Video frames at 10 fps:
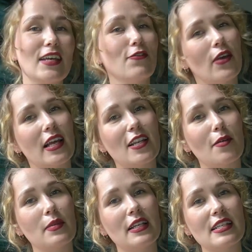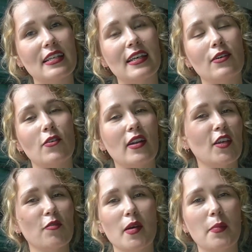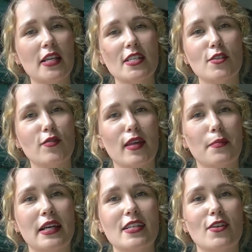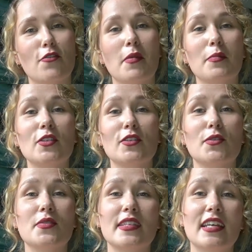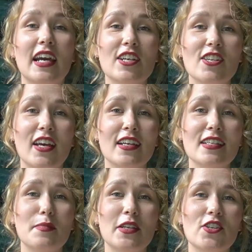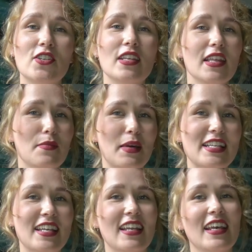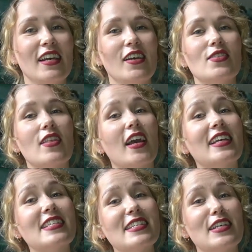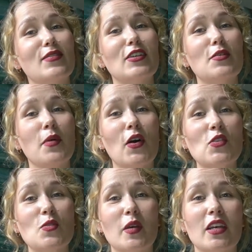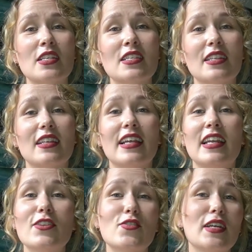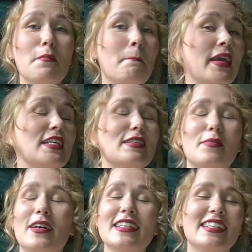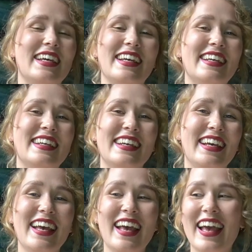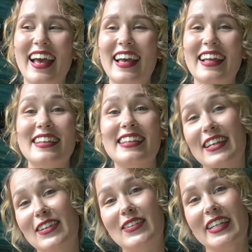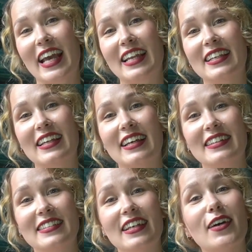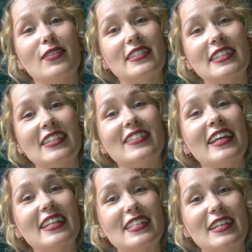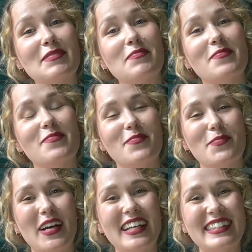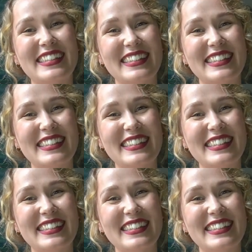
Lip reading: If you end up knitting it, or any of my patterns for that matter, remember to use the hashtags mentioned in the pattern so that I can see when you post, because it literally makes my day. Thank you again, and I will see you next time. Bye.